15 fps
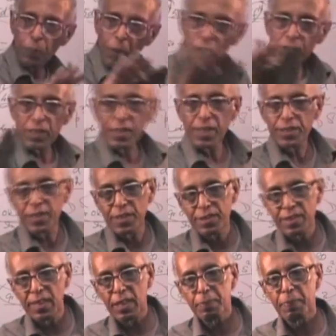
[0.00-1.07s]
group
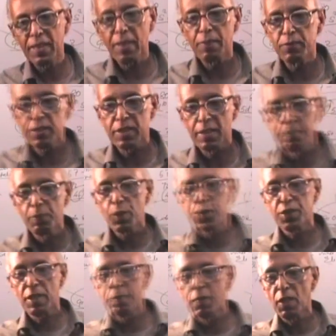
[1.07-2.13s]
oxidation state becomes a
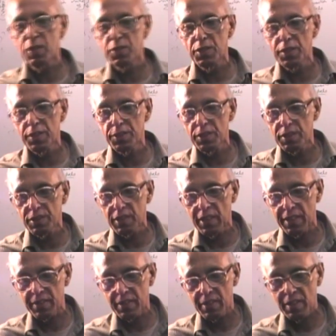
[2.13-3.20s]
more stable oxidation
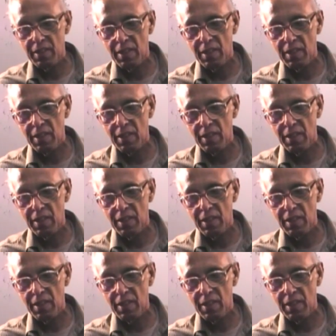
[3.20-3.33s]
state.